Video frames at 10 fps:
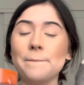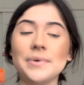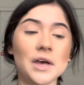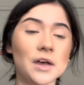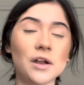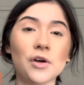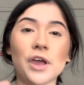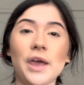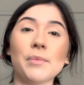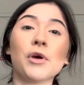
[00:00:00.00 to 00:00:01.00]
But
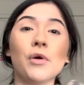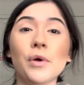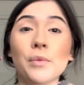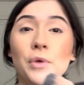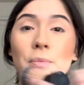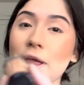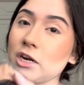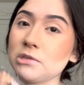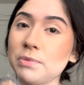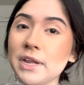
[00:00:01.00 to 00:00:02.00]
okay, I'm gonna go in with my
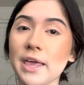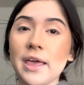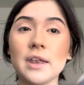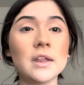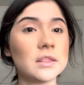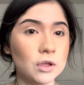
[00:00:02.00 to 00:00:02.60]
airspun again,